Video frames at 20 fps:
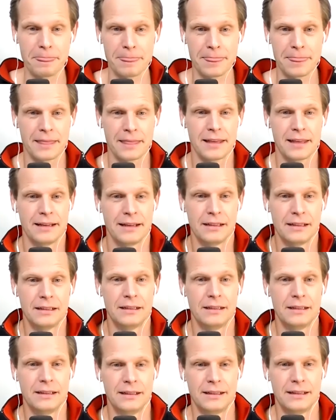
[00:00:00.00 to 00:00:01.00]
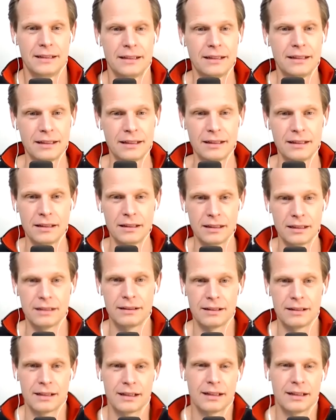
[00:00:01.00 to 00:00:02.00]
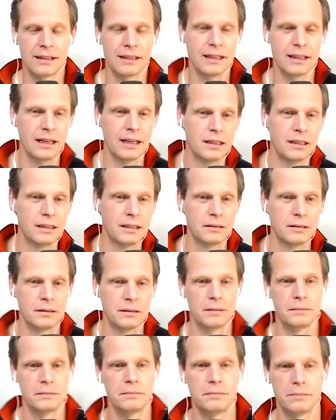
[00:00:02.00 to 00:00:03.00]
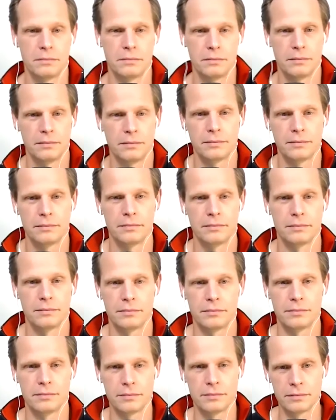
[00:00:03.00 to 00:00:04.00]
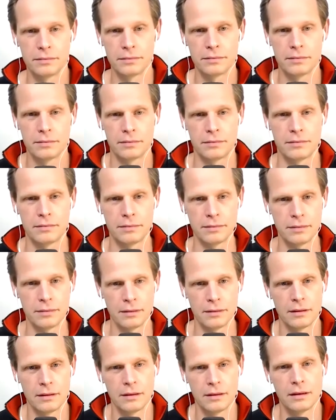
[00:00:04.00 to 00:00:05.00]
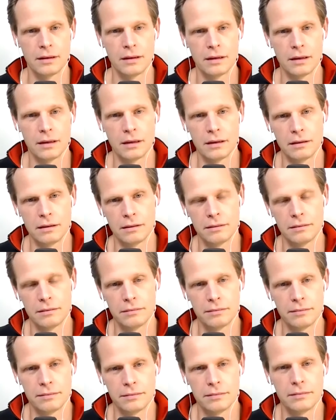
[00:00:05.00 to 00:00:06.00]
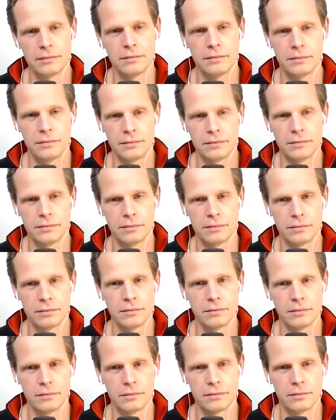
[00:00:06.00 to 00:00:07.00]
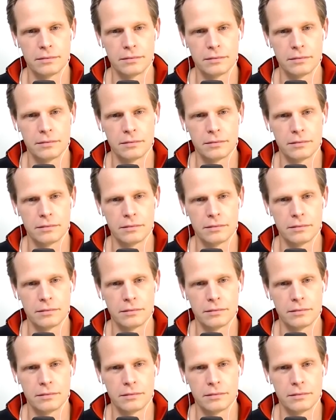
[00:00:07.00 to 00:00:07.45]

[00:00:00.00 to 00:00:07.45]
This person isn't speaking.